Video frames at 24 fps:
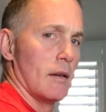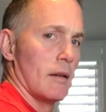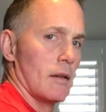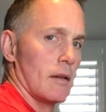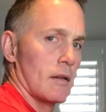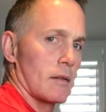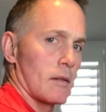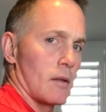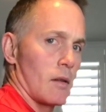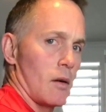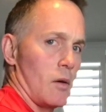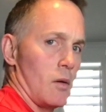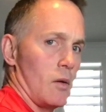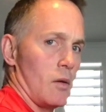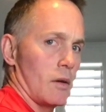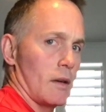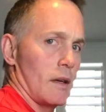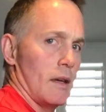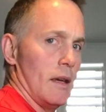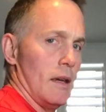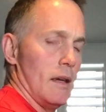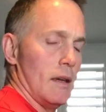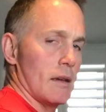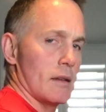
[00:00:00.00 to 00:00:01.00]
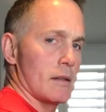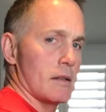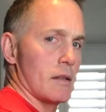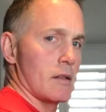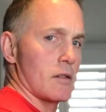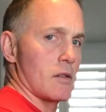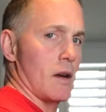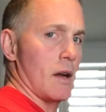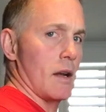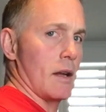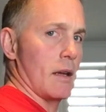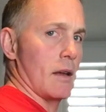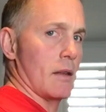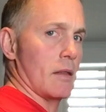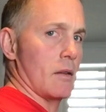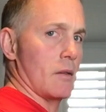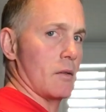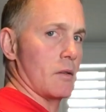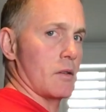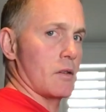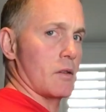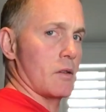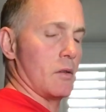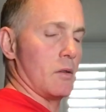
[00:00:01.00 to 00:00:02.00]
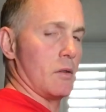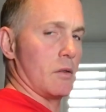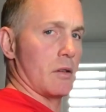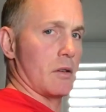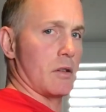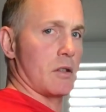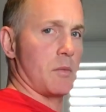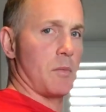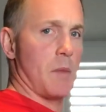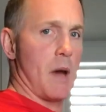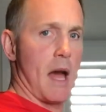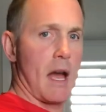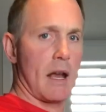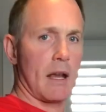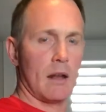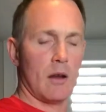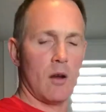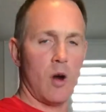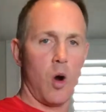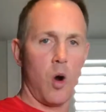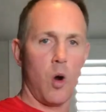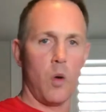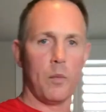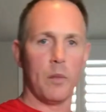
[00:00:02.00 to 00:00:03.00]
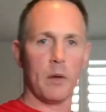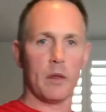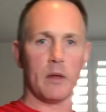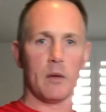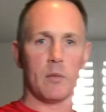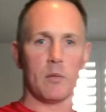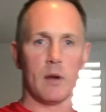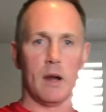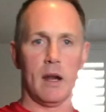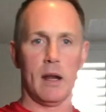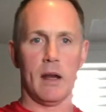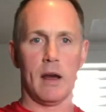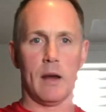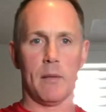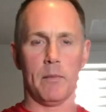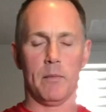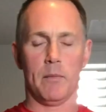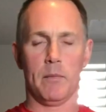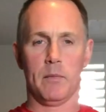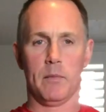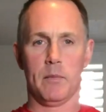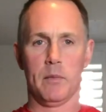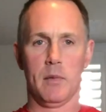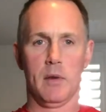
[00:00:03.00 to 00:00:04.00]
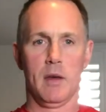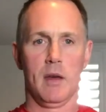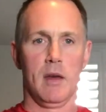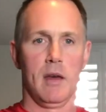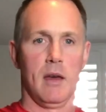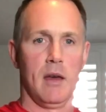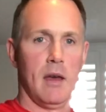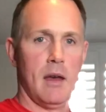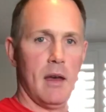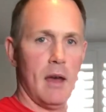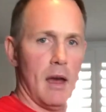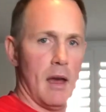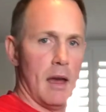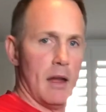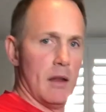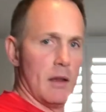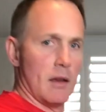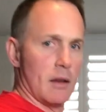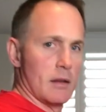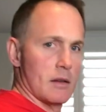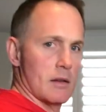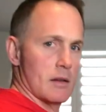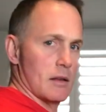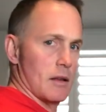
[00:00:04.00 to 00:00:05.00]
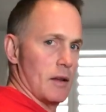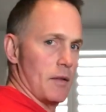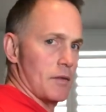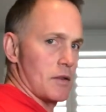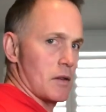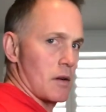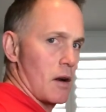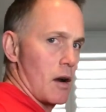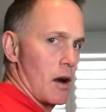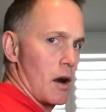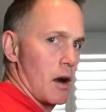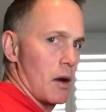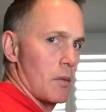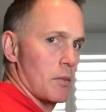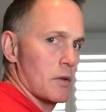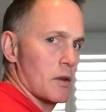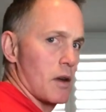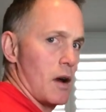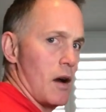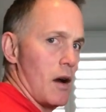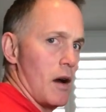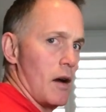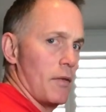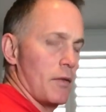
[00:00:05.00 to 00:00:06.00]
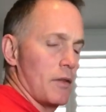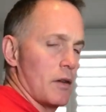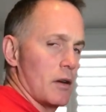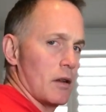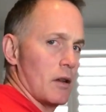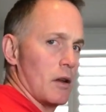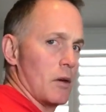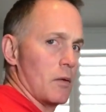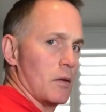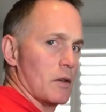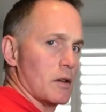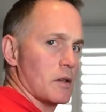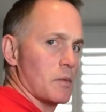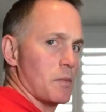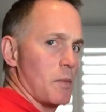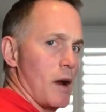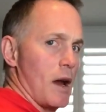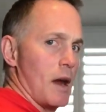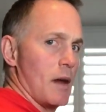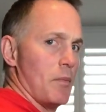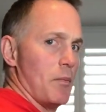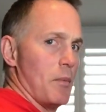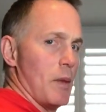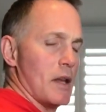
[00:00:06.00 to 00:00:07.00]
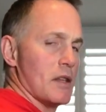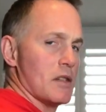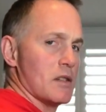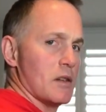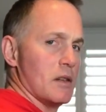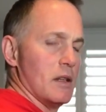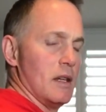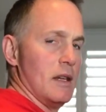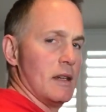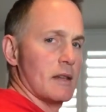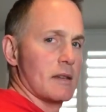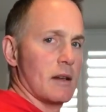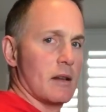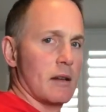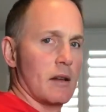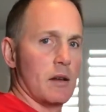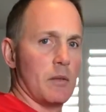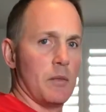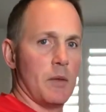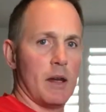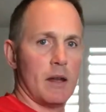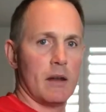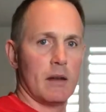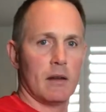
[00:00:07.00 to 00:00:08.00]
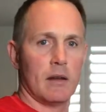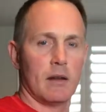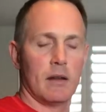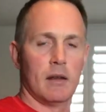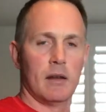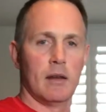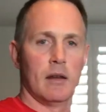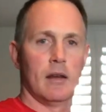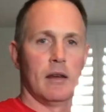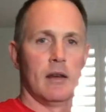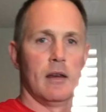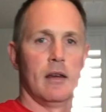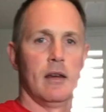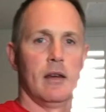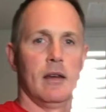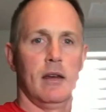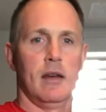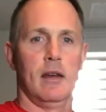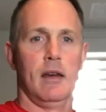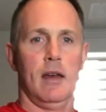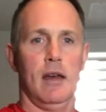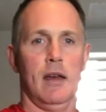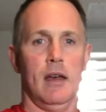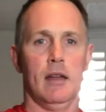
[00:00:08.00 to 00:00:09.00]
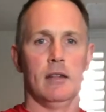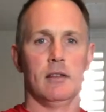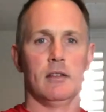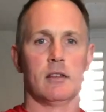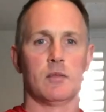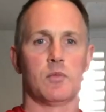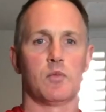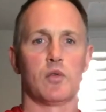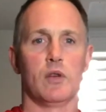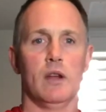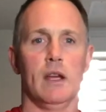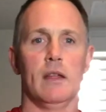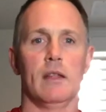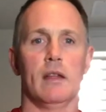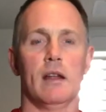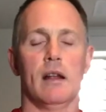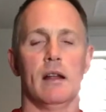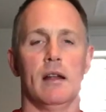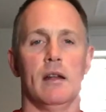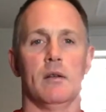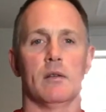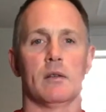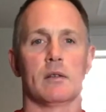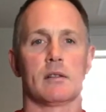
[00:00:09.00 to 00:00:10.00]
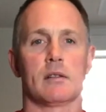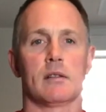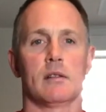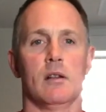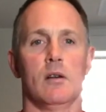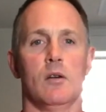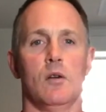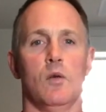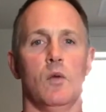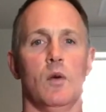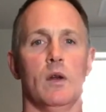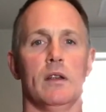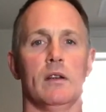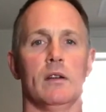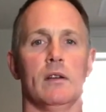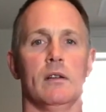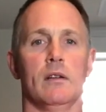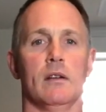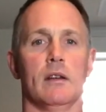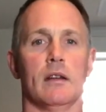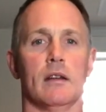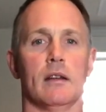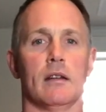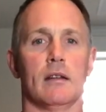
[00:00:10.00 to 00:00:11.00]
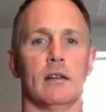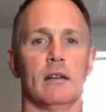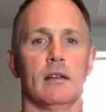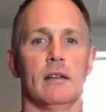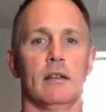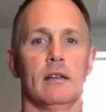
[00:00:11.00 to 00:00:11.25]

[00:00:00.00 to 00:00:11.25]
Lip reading: So the whole key is to try to get those shoulders back and open them right up. And you can just lift your arms off your lower spine, bend your knees a little bit, and just breathe in and out slow when you're doing it.